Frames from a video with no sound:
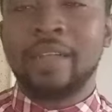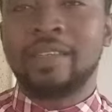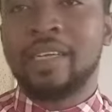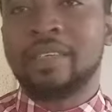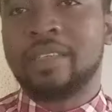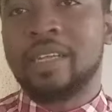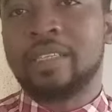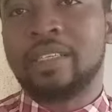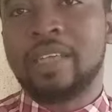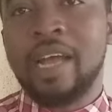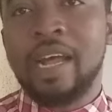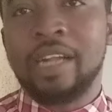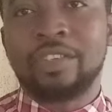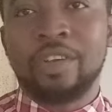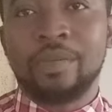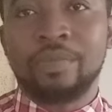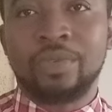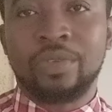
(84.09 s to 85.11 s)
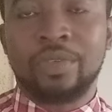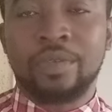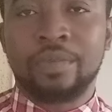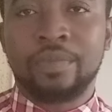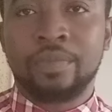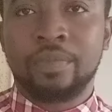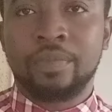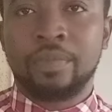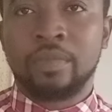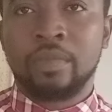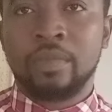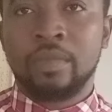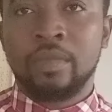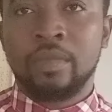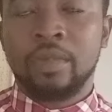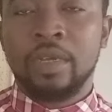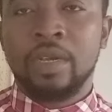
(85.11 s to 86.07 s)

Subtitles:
adjacent atoms,